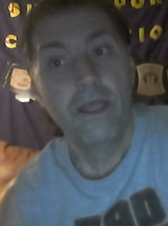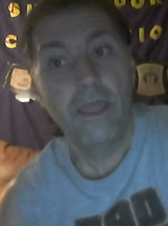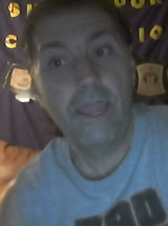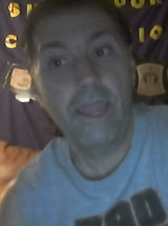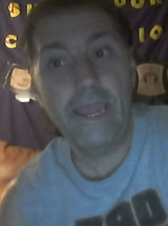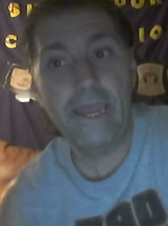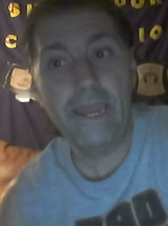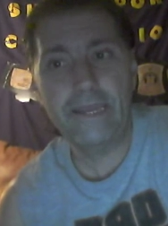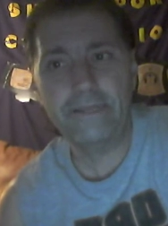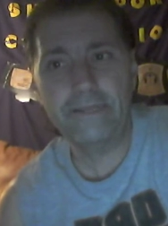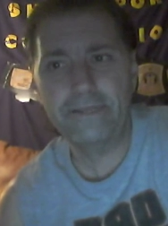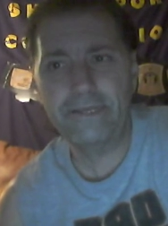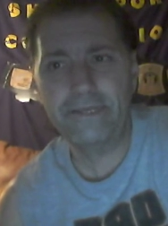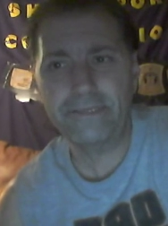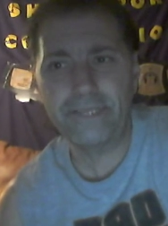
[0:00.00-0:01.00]

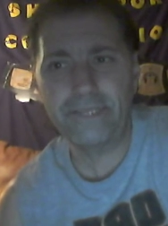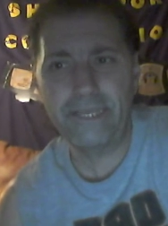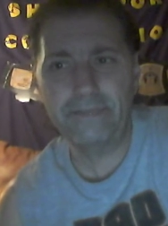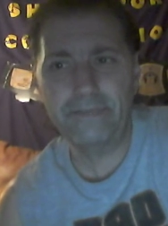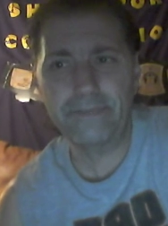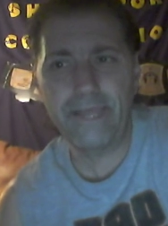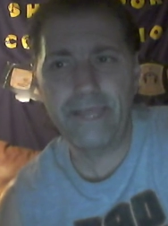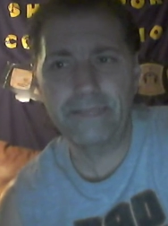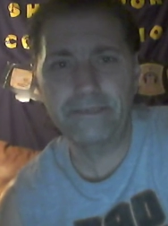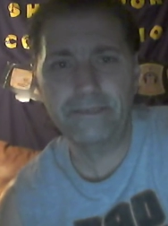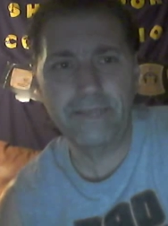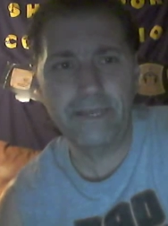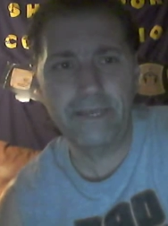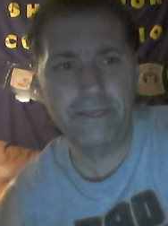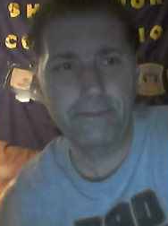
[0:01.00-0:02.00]
and it seems like the
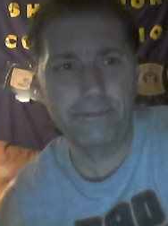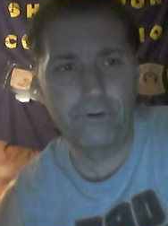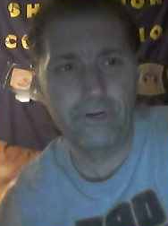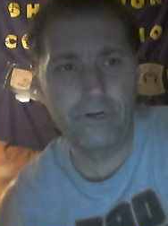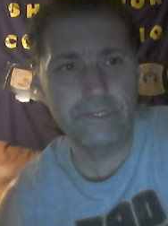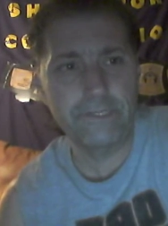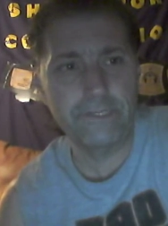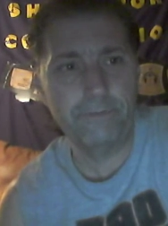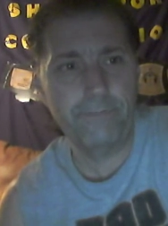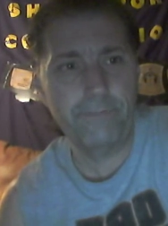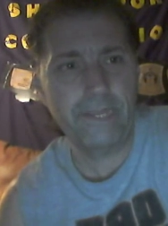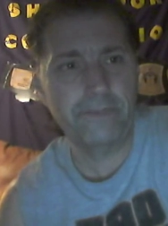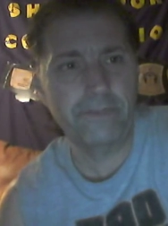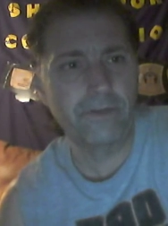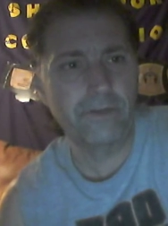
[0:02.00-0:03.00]
Dudley boys are
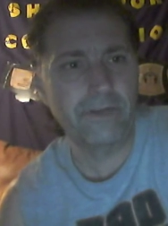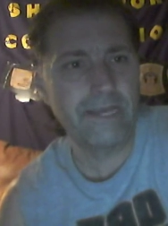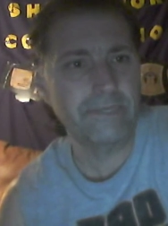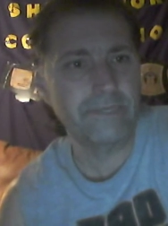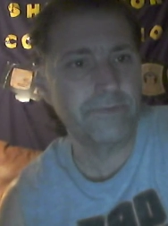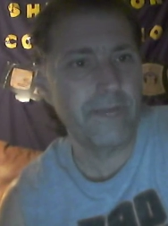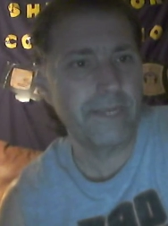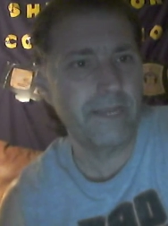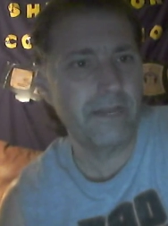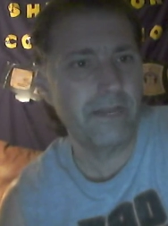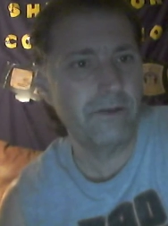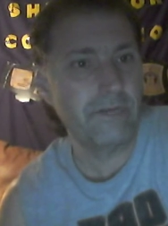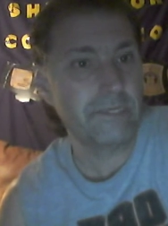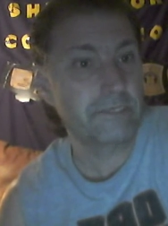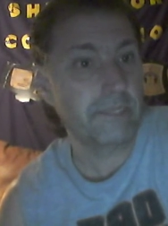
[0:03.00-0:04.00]
being utilized right
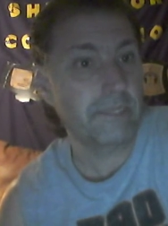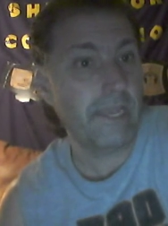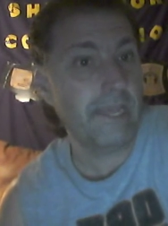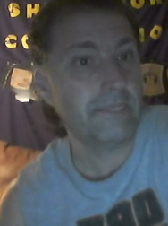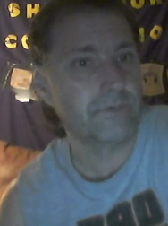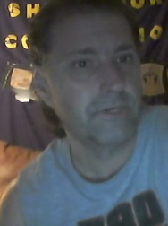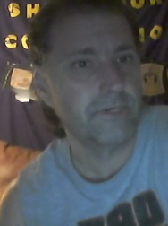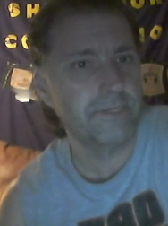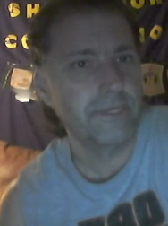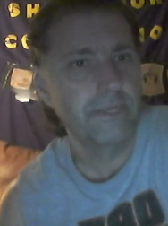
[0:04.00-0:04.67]
now as extras